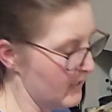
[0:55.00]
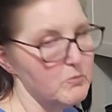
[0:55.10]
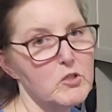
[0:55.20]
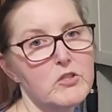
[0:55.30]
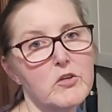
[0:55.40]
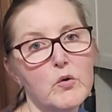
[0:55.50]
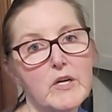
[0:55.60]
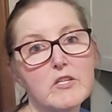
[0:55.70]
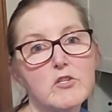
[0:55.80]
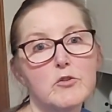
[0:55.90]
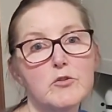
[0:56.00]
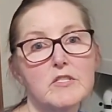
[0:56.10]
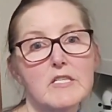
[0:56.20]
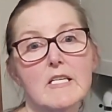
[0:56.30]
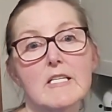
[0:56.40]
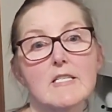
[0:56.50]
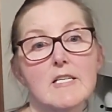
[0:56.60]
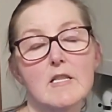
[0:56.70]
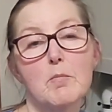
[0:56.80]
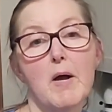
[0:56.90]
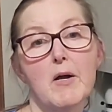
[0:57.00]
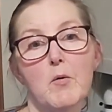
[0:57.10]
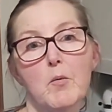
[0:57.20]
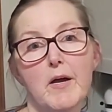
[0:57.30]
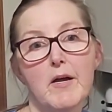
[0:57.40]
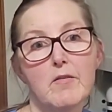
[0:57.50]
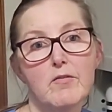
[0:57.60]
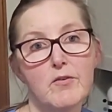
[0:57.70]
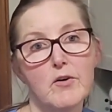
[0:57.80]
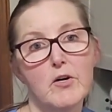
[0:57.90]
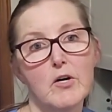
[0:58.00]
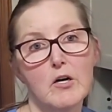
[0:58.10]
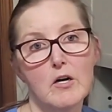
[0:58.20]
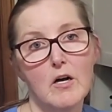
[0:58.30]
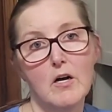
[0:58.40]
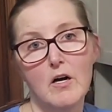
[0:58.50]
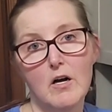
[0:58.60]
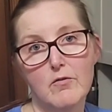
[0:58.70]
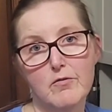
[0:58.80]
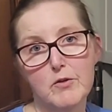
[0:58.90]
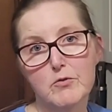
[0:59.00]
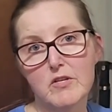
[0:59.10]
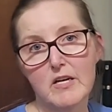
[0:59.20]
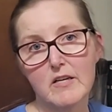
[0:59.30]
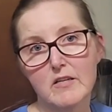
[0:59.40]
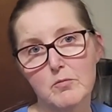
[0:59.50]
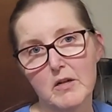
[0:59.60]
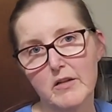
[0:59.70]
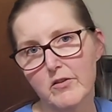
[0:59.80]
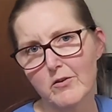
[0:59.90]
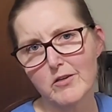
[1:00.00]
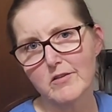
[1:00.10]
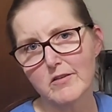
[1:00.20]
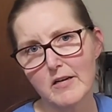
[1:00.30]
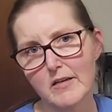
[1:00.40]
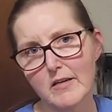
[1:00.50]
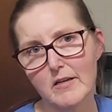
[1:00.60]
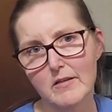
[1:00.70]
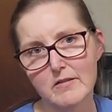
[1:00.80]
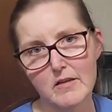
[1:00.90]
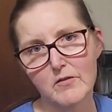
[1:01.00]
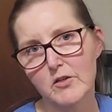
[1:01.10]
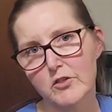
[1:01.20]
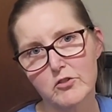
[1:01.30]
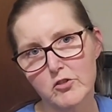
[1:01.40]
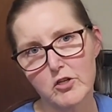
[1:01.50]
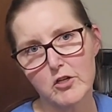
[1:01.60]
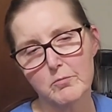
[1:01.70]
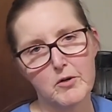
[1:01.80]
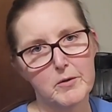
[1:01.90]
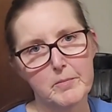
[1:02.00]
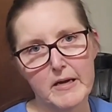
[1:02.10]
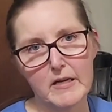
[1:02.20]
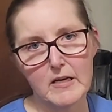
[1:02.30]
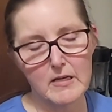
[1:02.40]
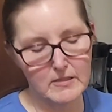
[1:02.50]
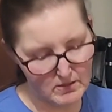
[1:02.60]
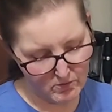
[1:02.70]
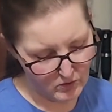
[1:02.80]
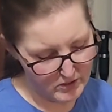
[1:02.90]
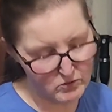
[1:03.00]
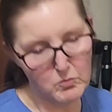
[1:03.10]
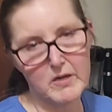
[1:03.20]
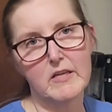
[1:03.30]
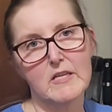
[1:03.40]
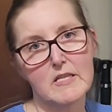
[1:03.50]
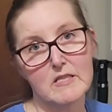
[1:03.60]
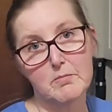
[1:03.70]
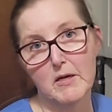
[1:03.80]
And I'm just going to stick this in the microwave for a few seconds, probably 30 seconds, give it a stir, put it back in. We just want to get this